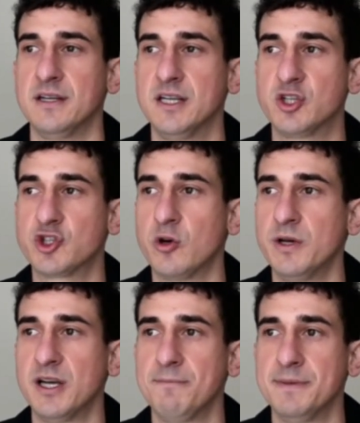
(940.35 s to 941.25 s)
it's
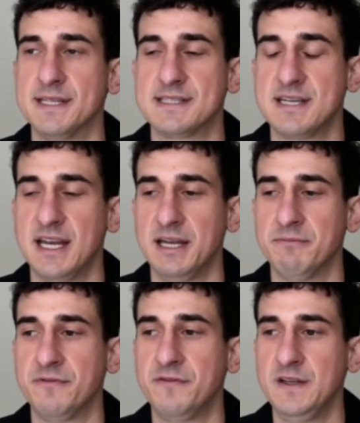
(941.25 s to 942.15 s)
showing up in the
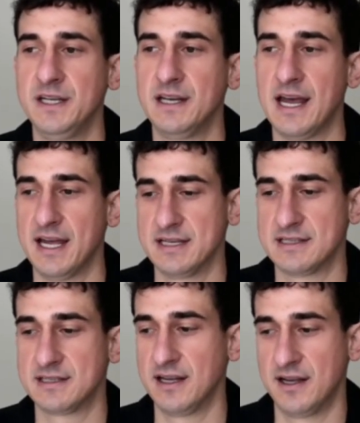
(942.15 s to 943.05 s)
same feed
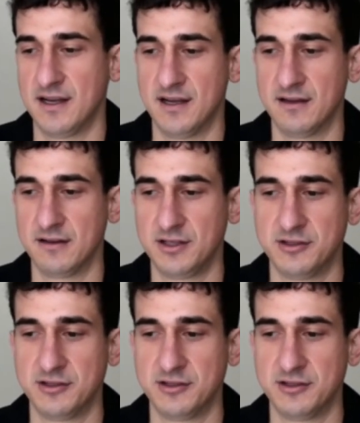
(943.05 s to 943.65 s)
as uh,